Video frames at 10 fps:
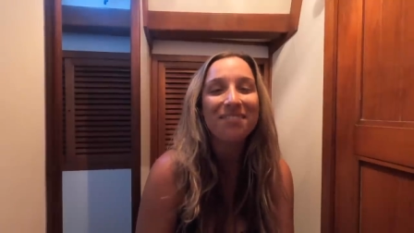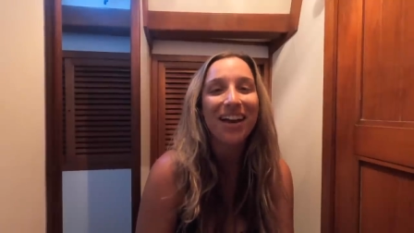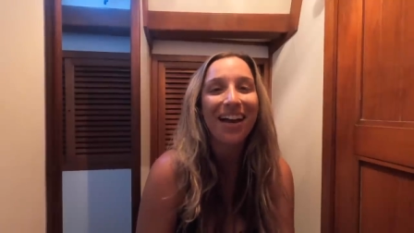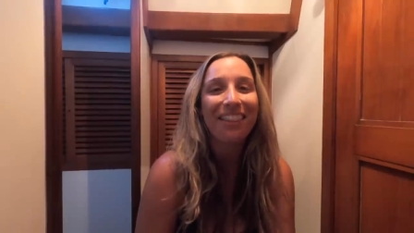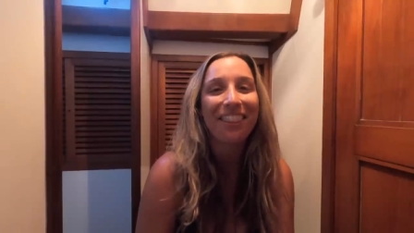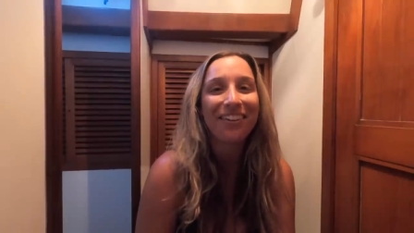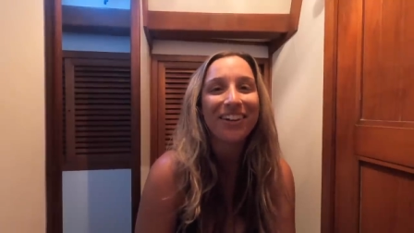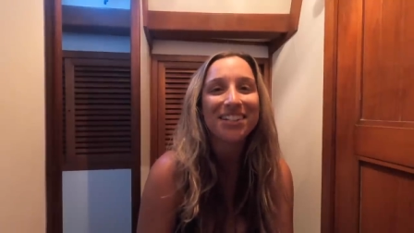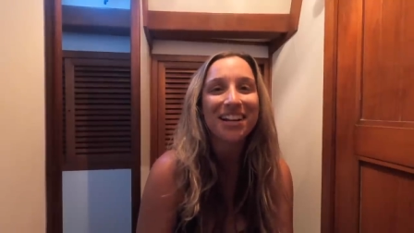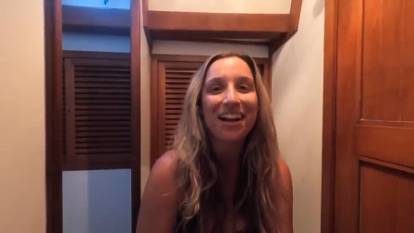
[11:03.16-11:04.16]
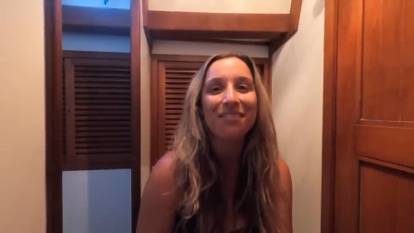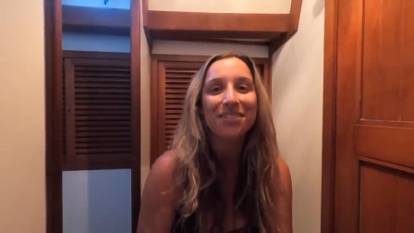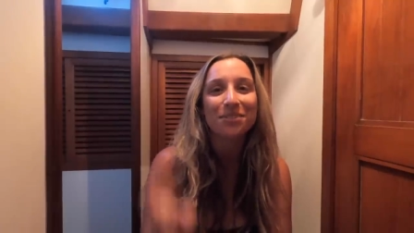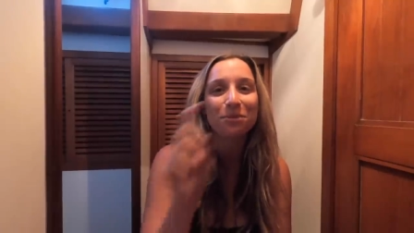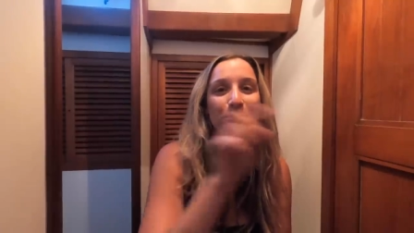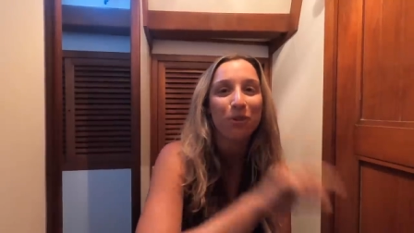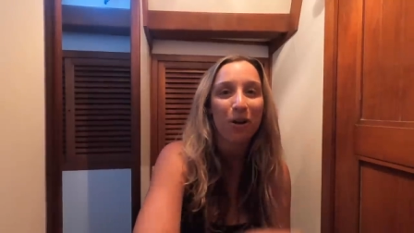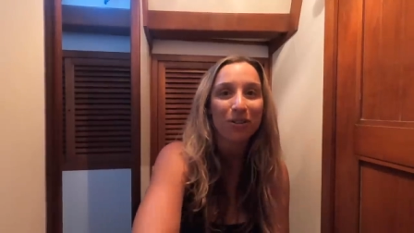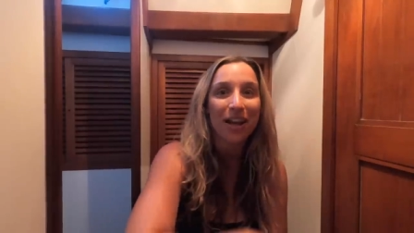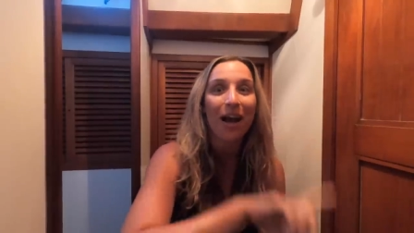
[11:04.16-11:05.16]
about three times as we
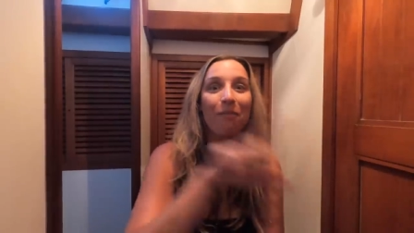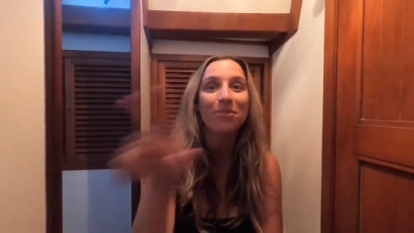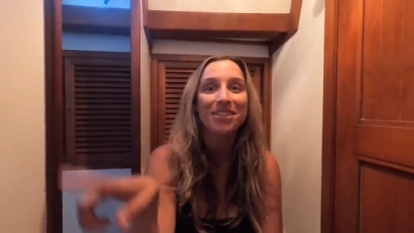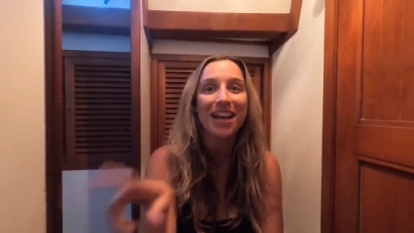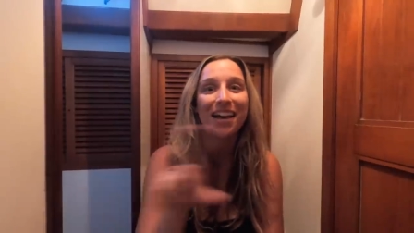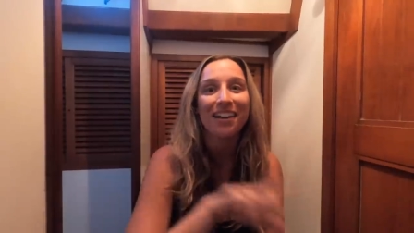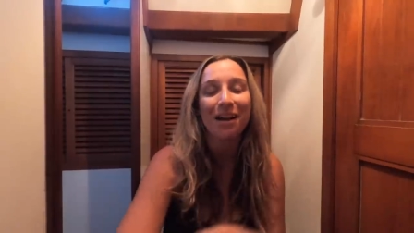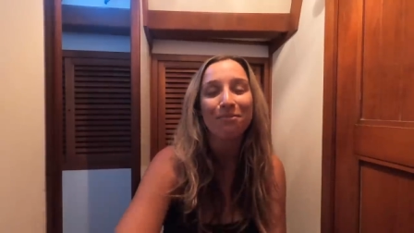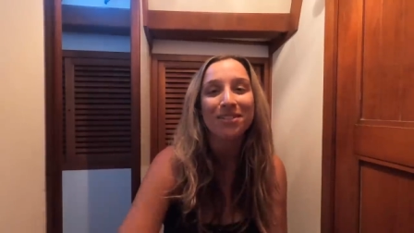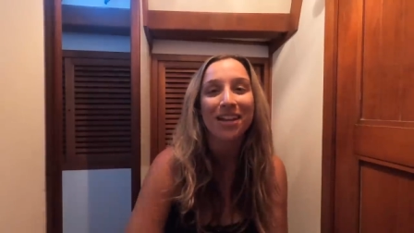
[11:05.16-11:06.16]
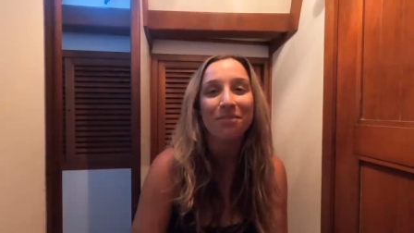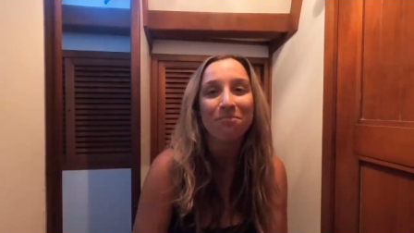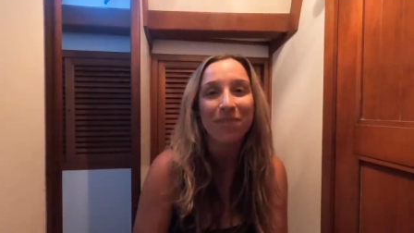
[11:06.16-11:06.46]
rolled up and down and up and down the